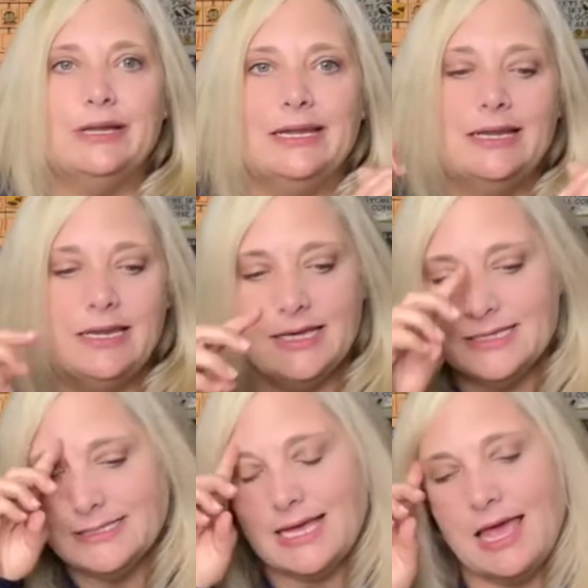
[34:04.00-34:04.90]
but it
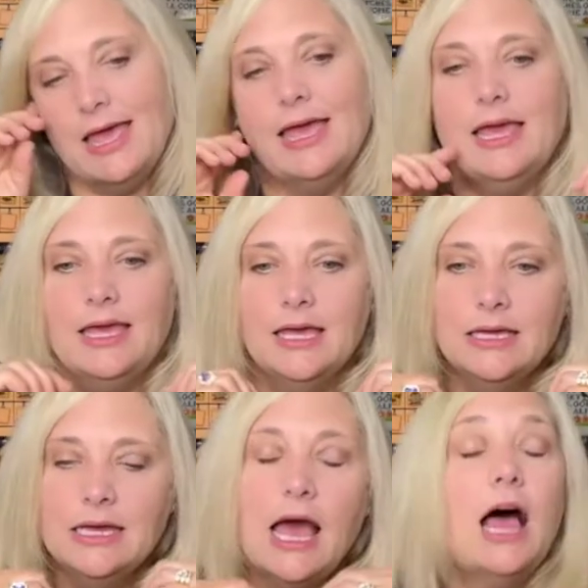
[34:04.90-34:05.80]
is a
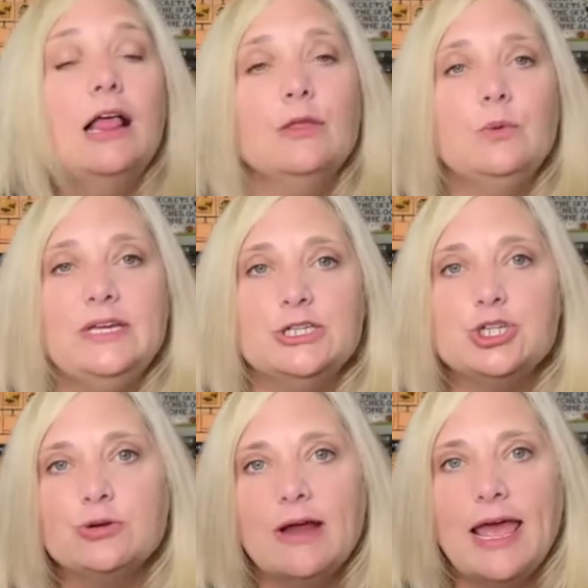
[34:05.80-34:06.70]
Halloween
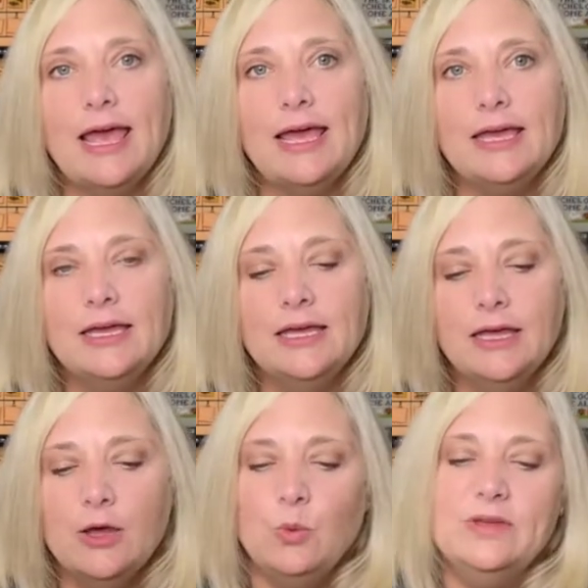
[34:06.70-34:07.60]
tray
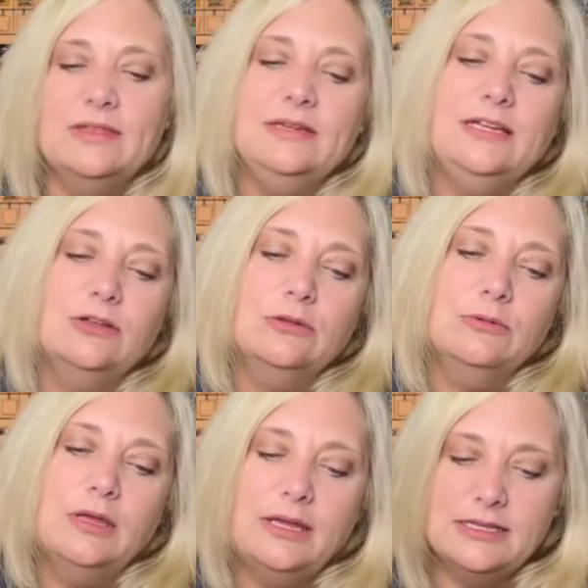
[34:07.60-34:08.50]
with a
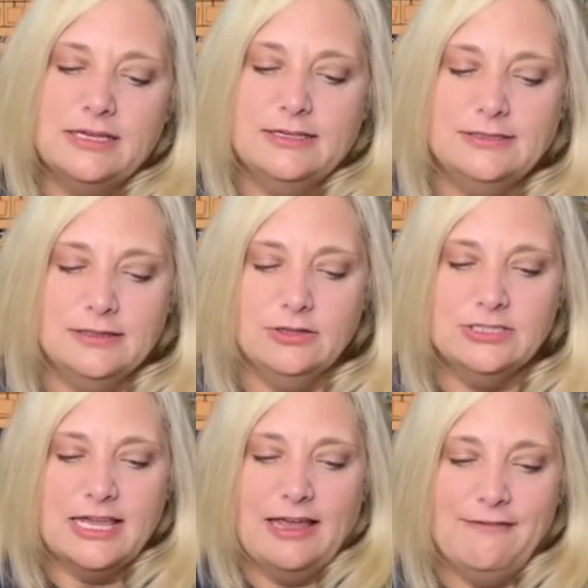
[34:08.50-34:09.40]
needle. It is
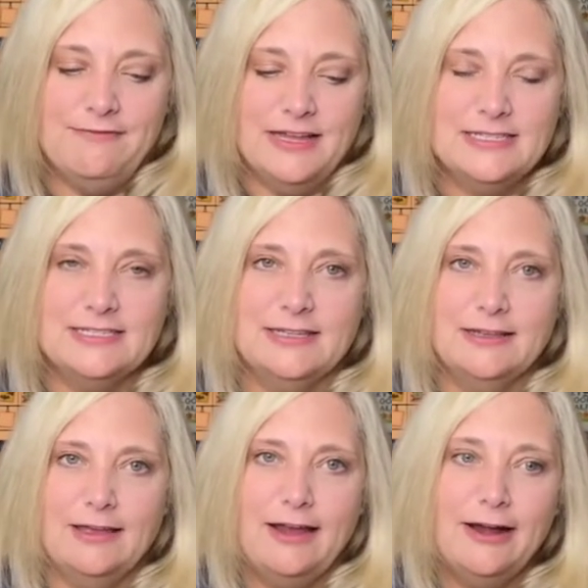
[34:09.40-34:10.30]
looks like a fenced
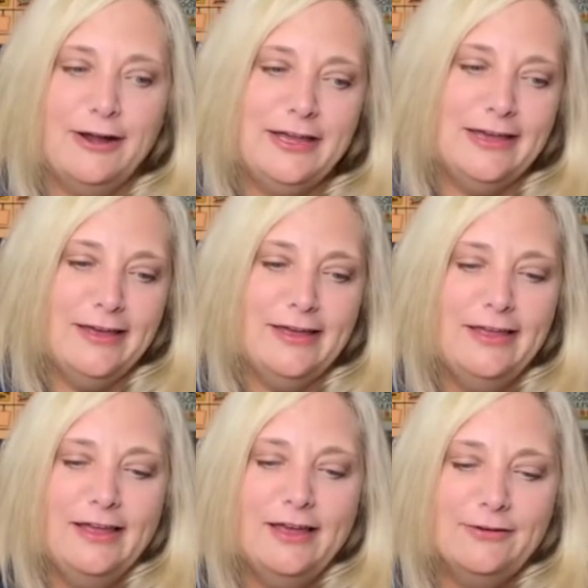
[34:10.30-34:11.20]
little area
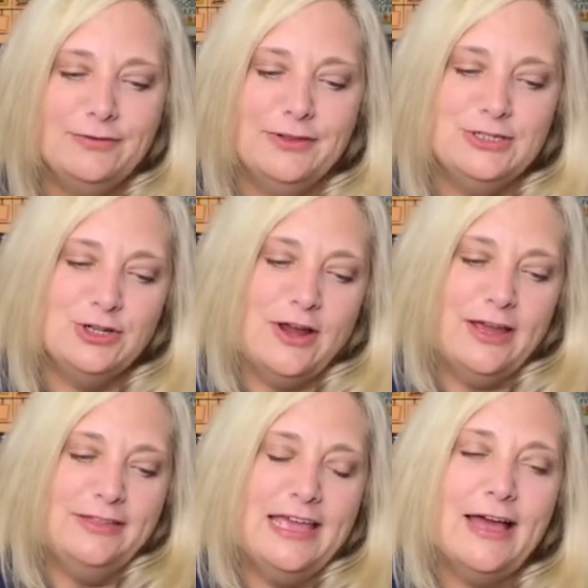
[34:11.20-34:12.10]
for the tray
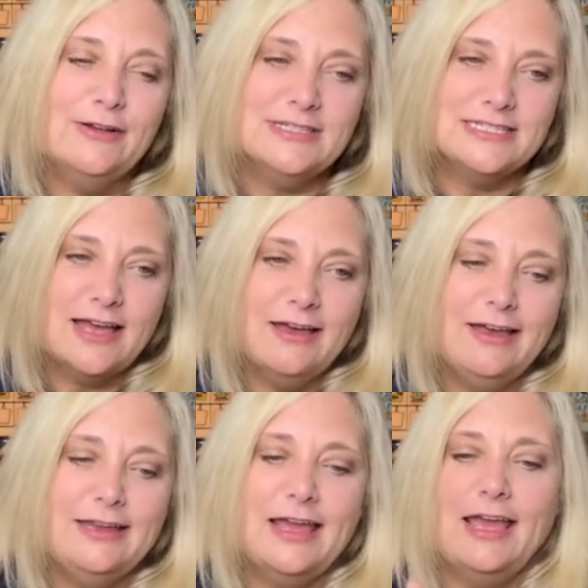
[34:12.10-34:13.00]
on the
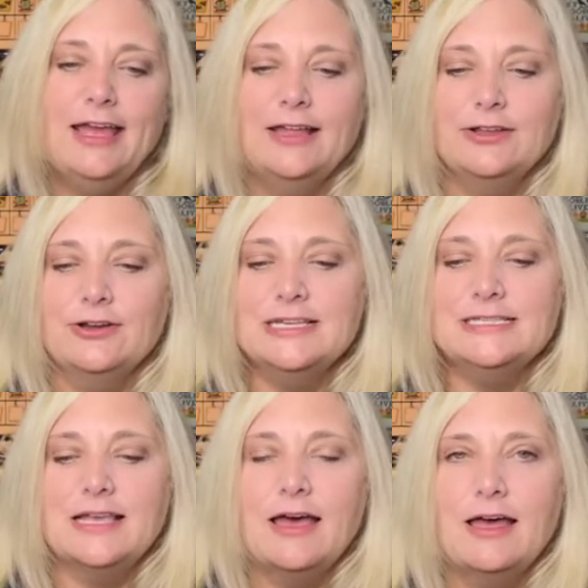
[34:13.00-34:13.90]
outside. And there
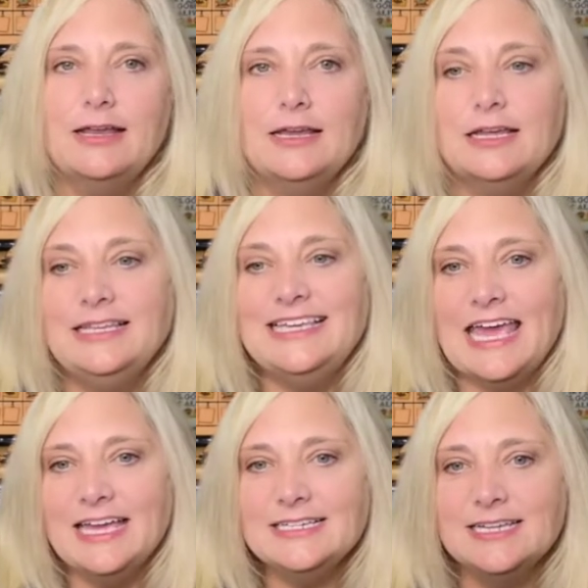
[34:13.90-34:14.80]
is a
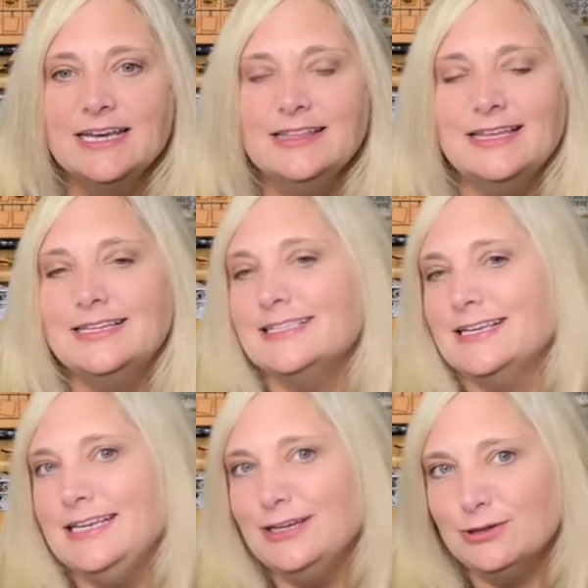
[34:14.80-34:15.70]
gate that is a
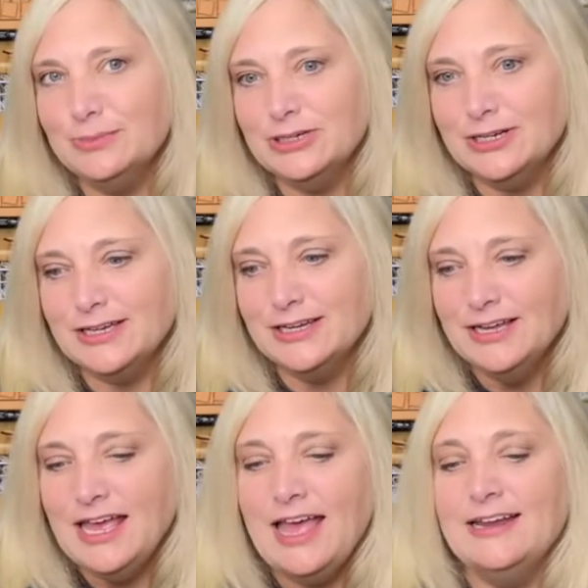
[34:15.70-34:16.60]
needle book
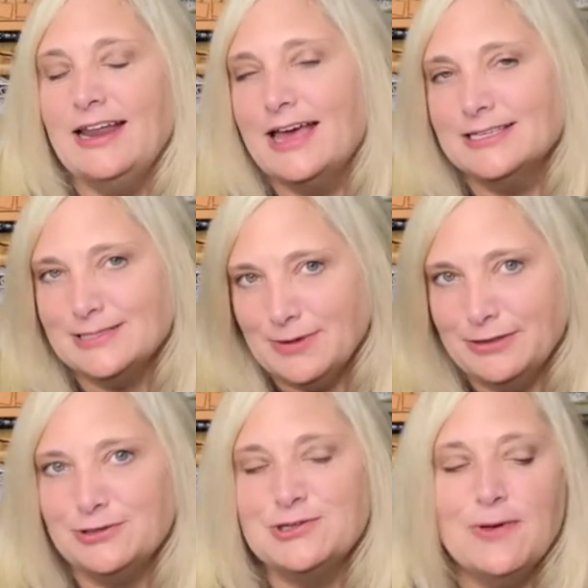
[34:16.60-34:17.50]
and it has some
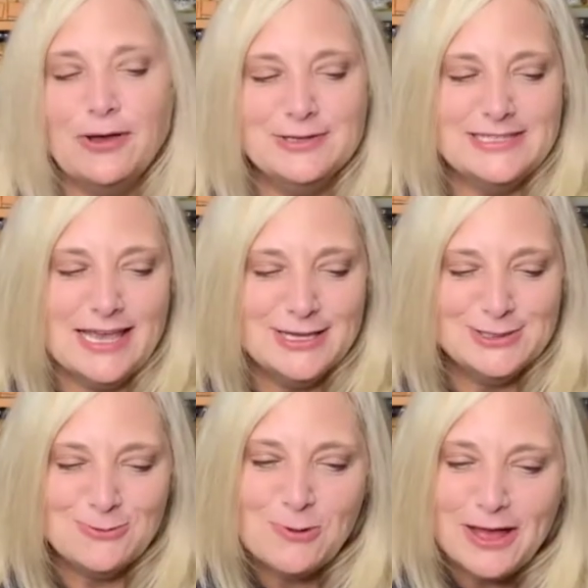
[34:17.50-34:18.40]
other smalls
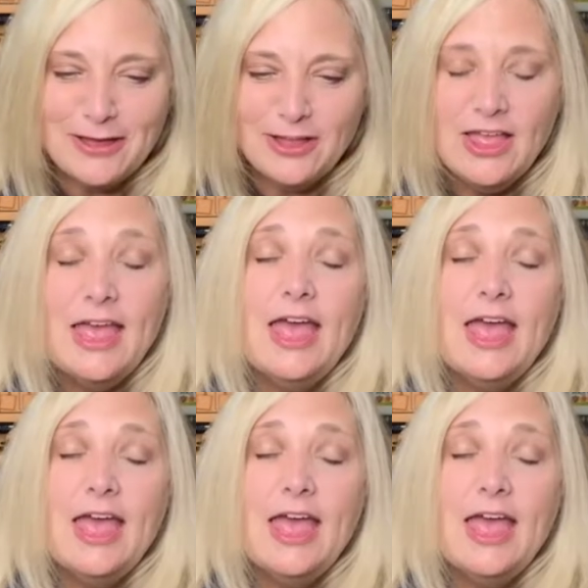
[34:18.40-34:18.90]
as well.